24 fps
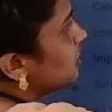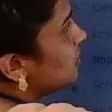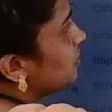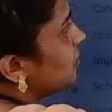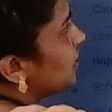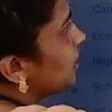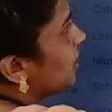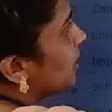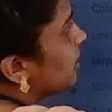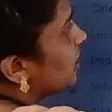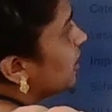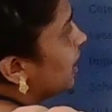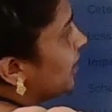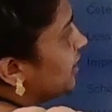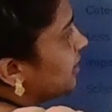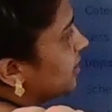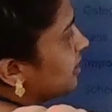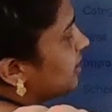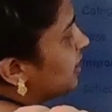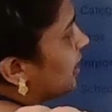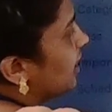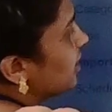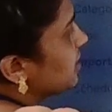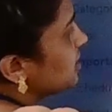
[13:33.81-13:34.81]
we can write
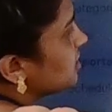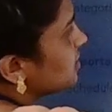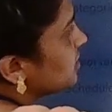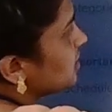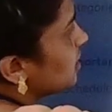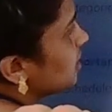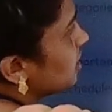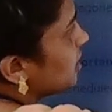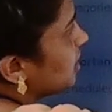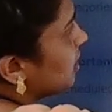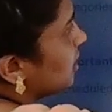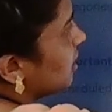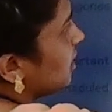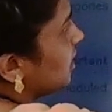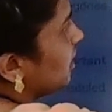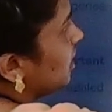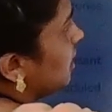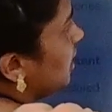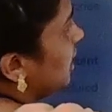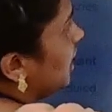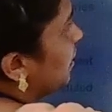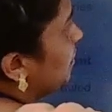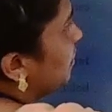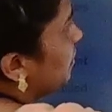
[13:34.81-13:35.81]
it as
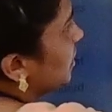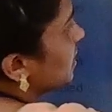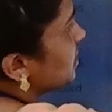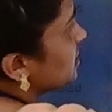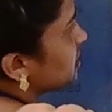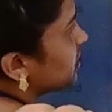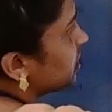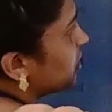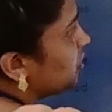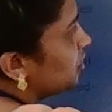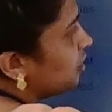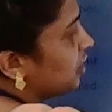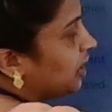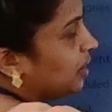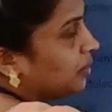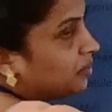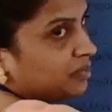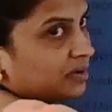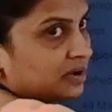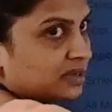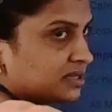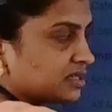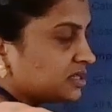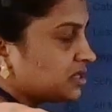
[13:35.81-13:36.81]
E plus
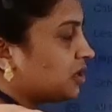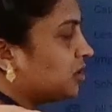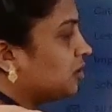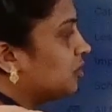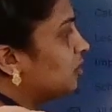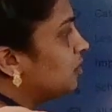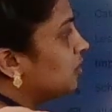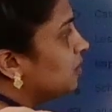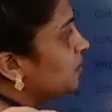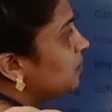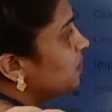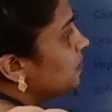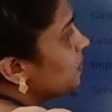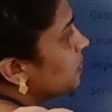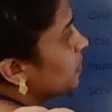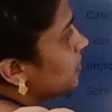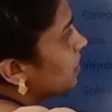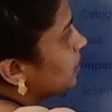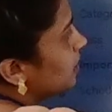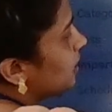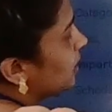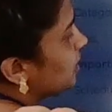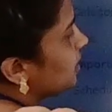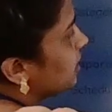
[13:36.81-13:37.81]
Q,
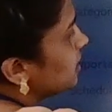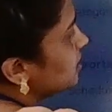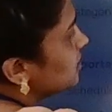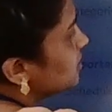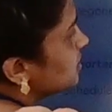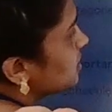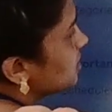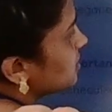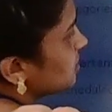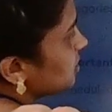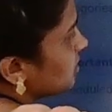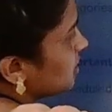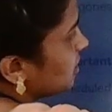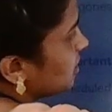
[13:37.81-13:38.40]
that is